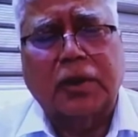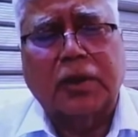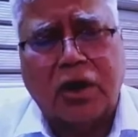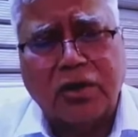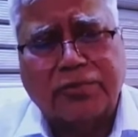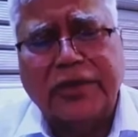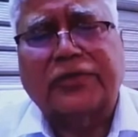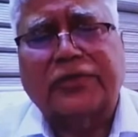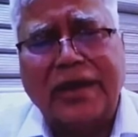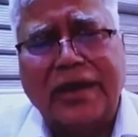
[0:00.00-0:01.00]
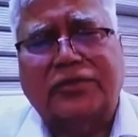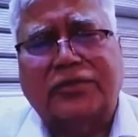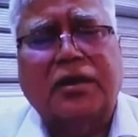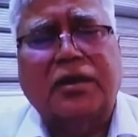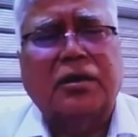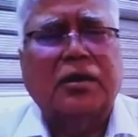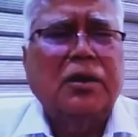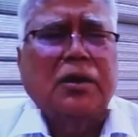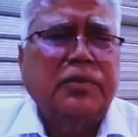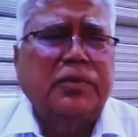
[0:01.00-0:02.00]
conference, I seek
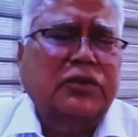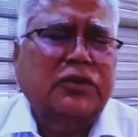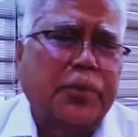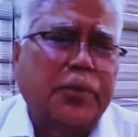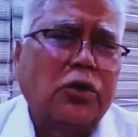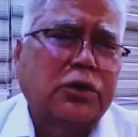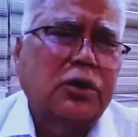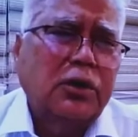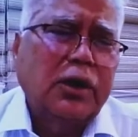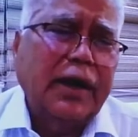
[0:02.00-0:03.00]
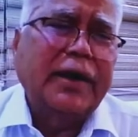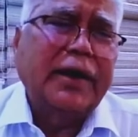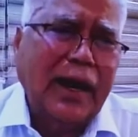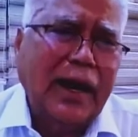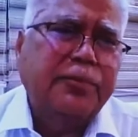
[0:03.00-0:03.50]
the support and help